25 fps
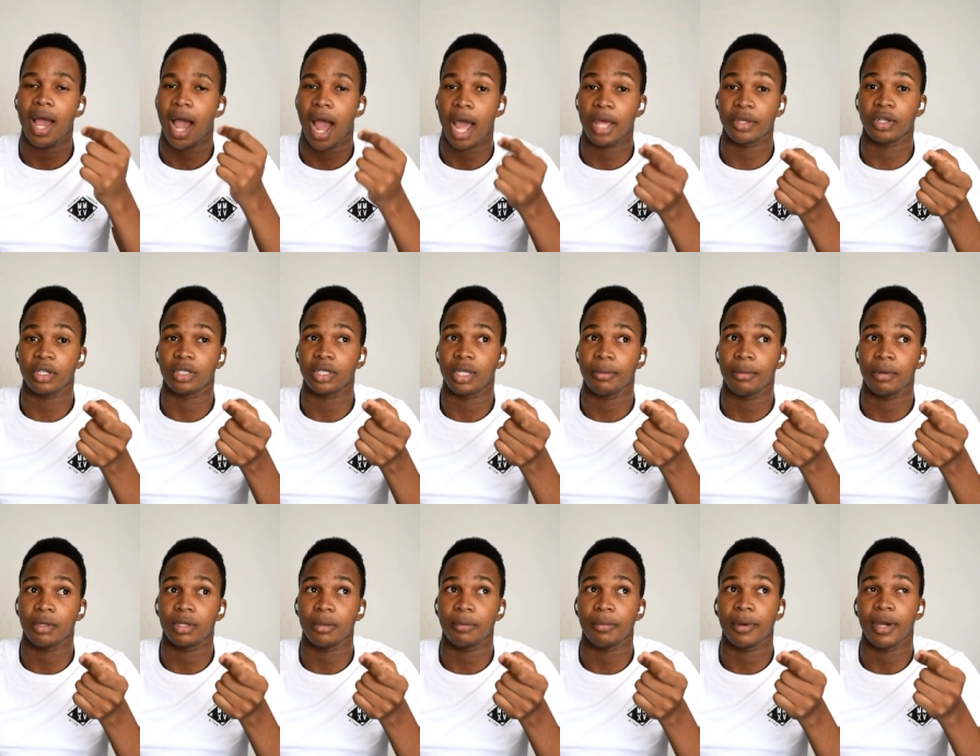I talked
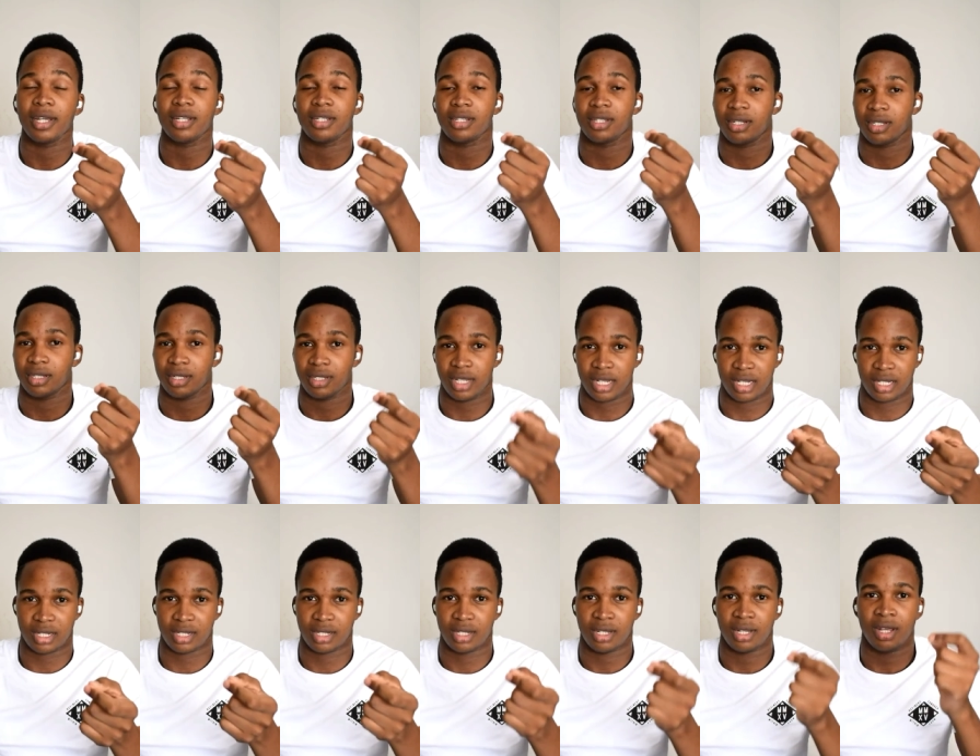about the price,
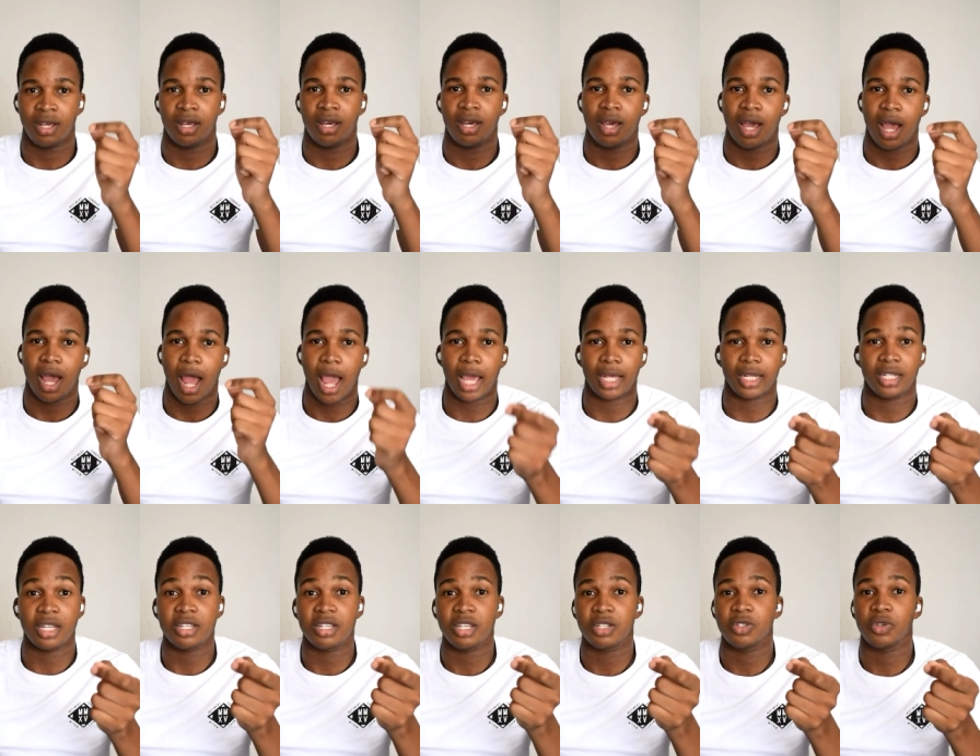yes. I
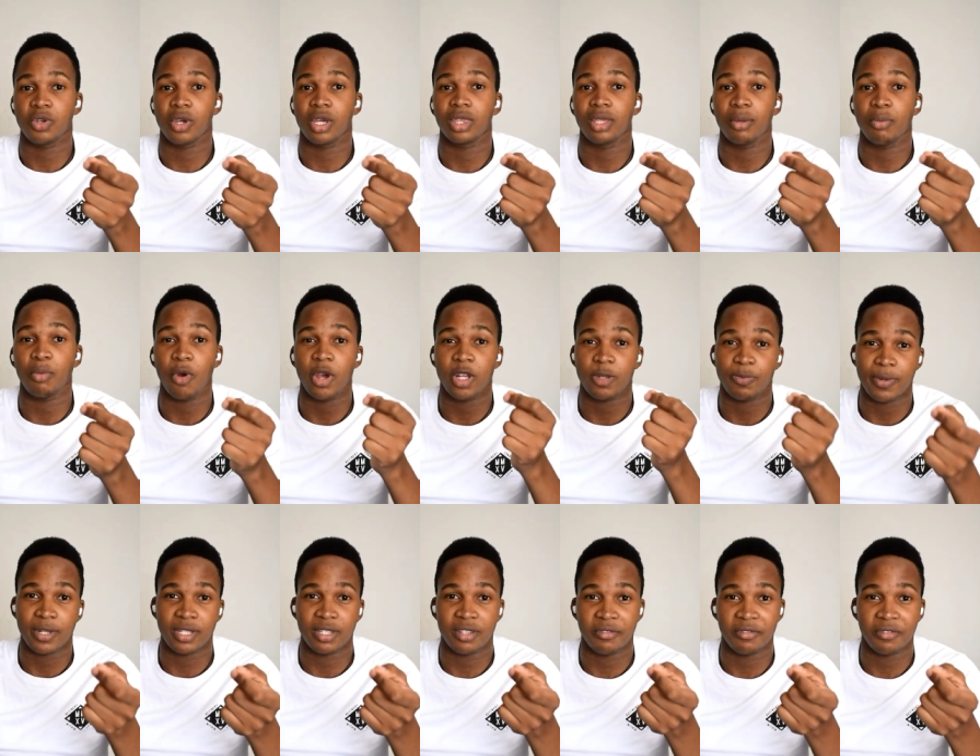suggest you get the more
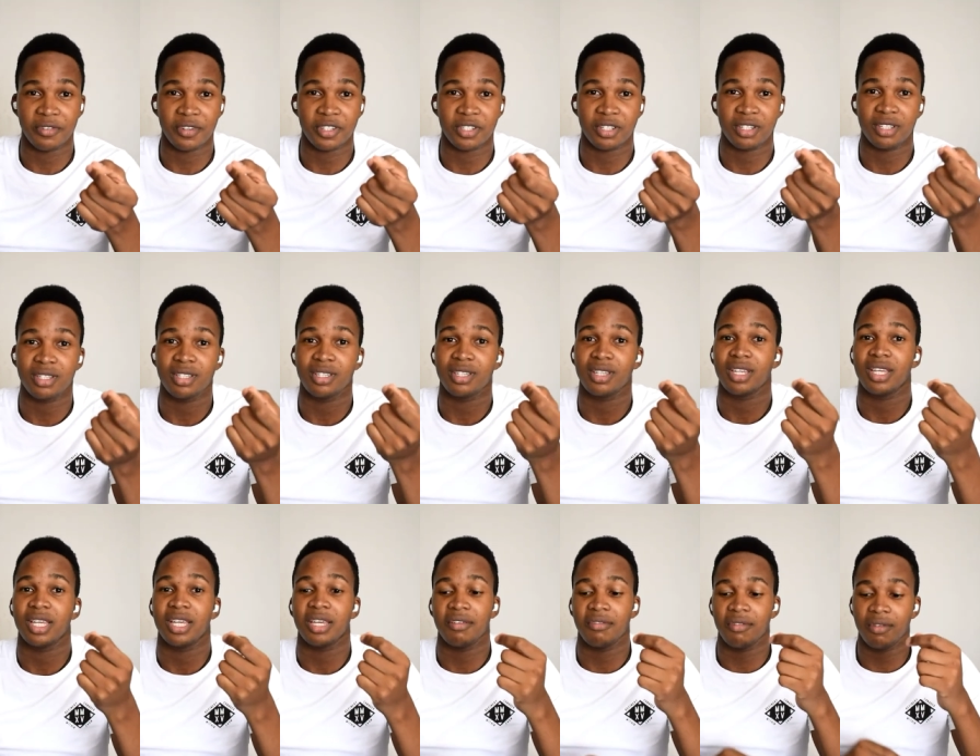expensive version,
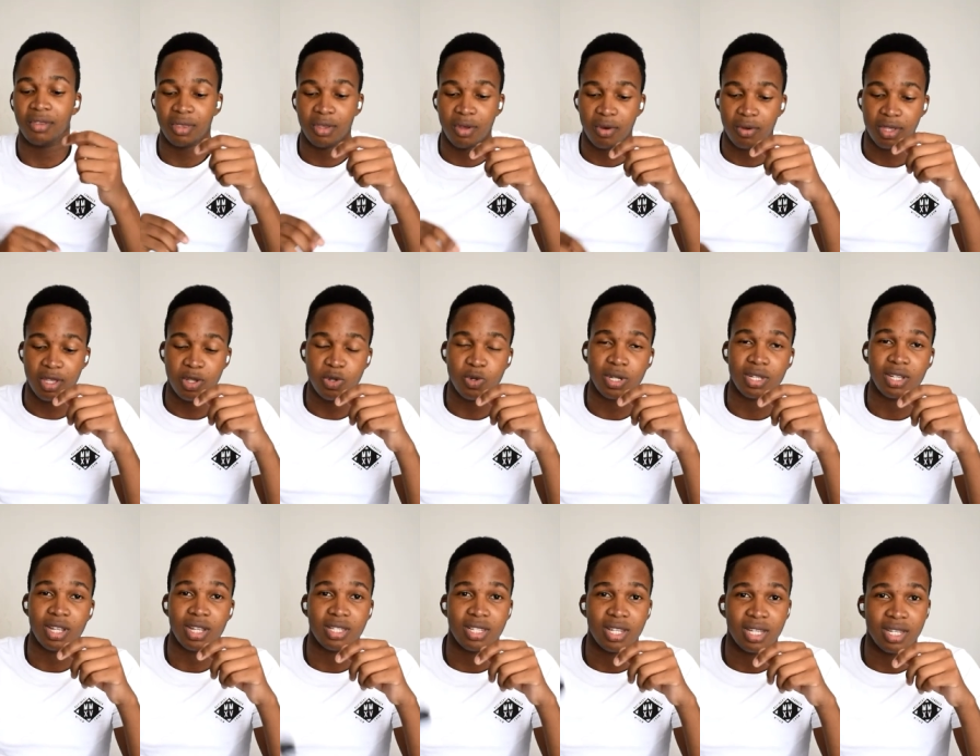even though these
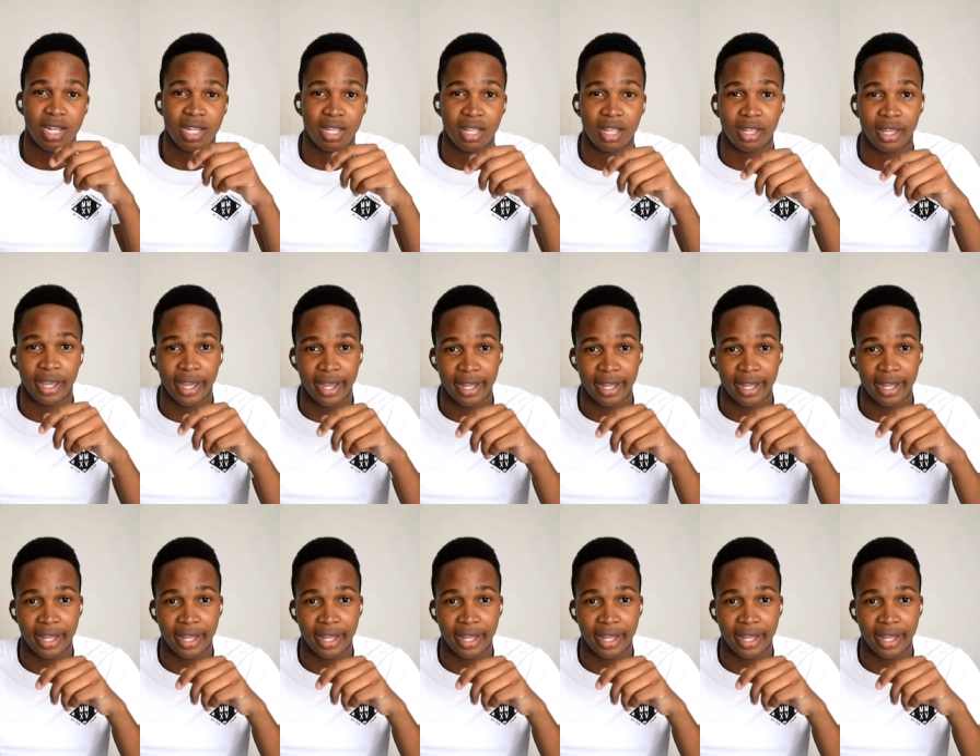ones are six hundred